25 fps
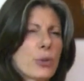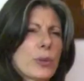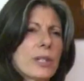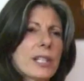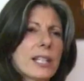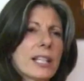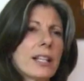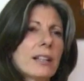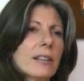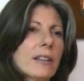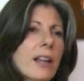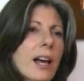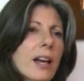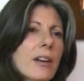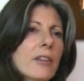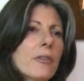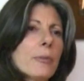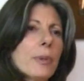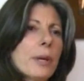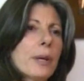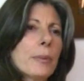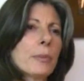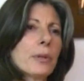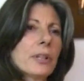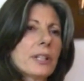We see a lot
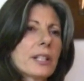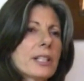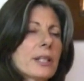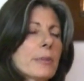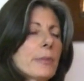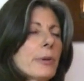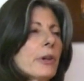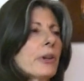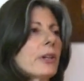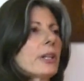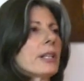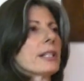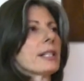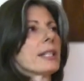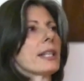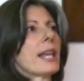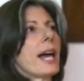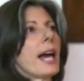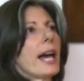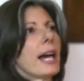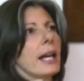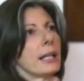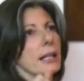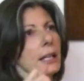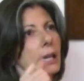of people experience
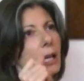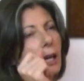that.